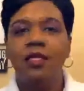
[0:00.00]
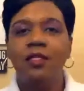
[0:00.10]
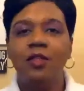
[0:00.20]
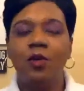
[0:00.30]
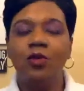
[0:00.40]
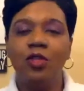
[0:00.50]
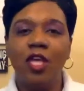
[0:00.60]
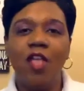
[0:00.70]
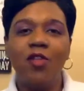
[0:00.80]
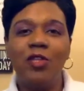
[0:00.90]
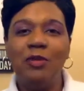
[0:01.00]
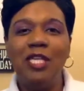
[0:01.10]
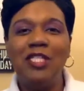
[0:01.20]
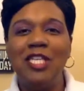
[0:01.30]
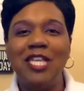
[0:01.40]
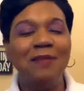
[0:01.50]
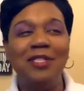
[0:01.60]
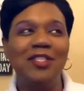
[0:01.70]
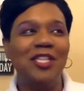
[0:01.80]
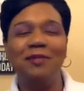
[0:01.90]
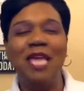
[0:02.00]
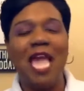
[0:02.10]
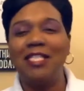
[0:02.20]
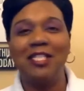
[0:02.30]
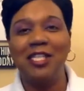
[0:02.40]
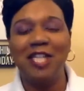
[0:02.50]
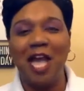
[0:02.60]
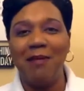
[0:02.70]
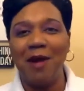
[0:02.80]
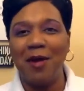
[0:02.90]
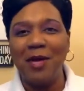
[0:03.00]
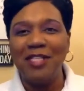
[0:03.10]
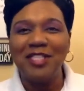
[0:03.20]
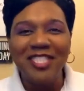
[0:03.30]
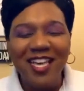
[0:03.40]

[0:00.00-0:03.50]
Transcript: So do the other species? I'm. this is just me asking a sidebar question.